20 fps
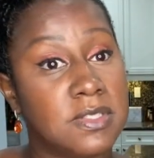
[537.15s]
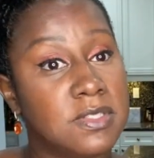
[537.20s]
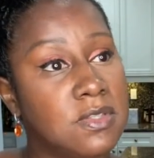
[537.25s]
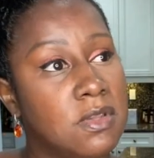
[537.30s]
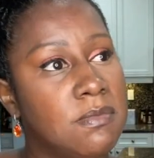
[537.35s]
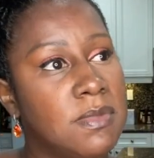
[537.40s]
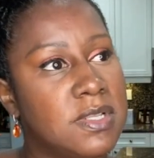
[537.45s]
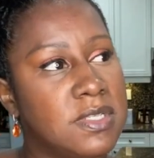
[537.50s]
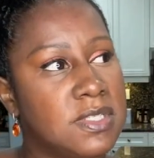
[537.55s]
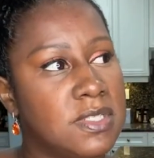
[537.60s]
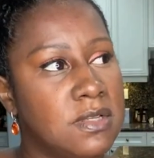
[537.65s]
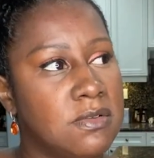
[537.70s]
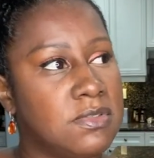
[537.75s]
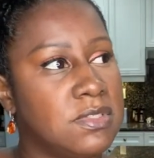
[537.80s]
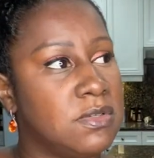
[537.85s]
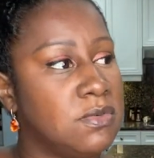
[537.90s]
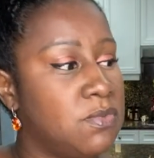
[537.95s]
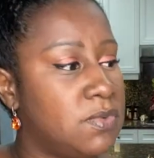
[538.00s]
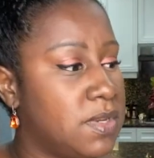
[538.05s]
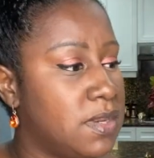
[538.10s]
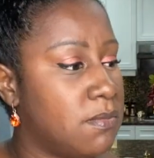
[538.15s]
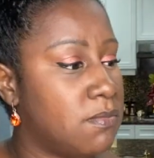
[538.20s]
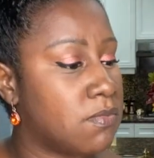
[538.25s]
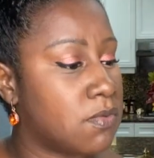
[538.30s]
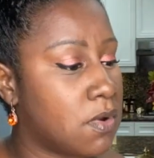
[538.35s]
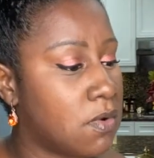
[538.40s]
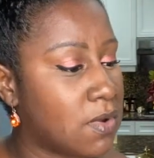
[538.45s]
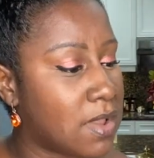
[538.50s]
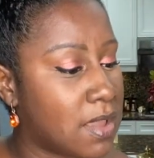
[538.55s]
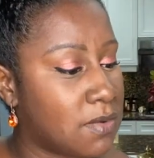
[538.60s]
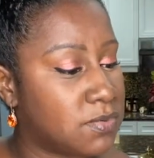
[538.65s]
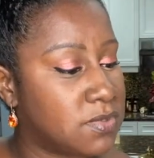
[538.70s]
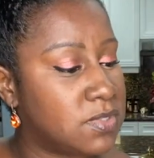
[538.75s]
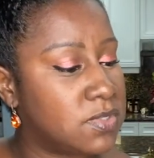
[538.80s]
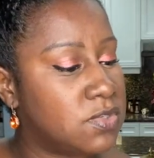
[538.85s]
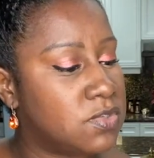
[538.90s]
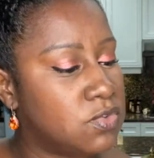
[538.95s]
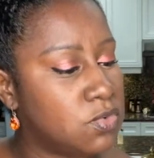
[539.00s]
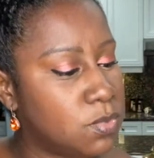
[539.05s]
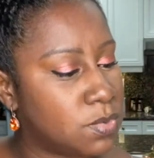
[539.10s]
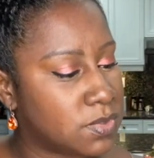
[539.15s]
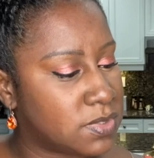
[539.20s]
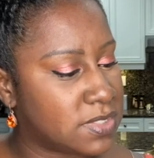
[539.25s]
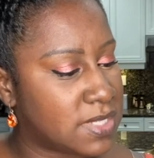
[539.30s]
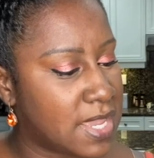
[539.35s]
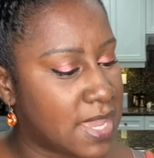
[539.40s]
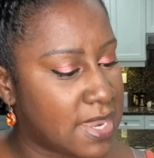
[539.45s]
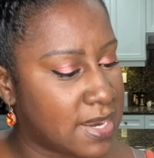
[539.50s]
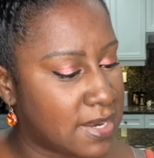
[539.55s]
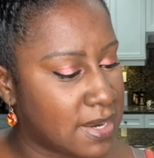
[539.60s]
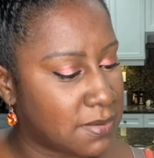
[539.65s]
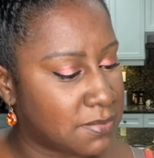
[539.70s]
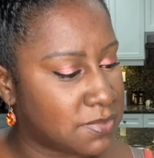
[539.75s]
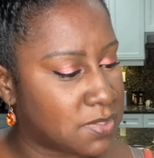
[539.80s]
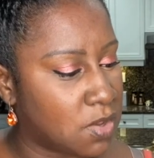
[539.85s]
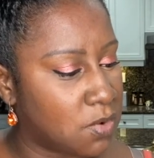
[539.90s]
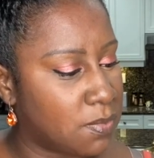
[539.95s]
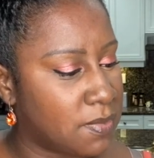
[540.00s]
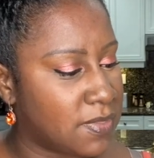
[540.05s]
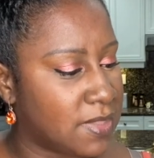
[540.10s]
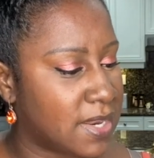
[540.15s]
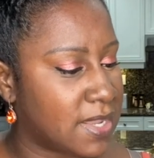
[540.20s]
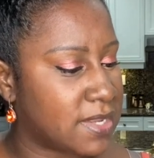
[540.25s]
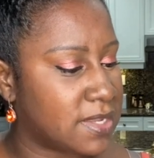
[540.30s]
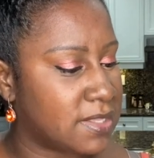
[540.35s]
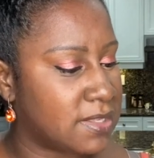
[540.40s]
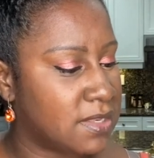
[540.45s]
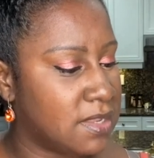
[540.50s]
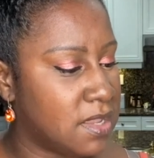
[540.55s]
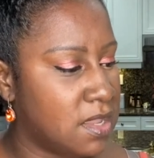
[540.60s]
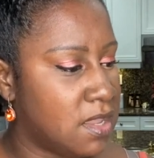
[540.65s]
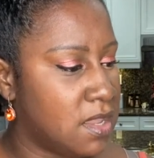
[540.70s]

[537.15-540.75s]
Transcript: so much so to when it broke, I was super sad, and I was hoping that I could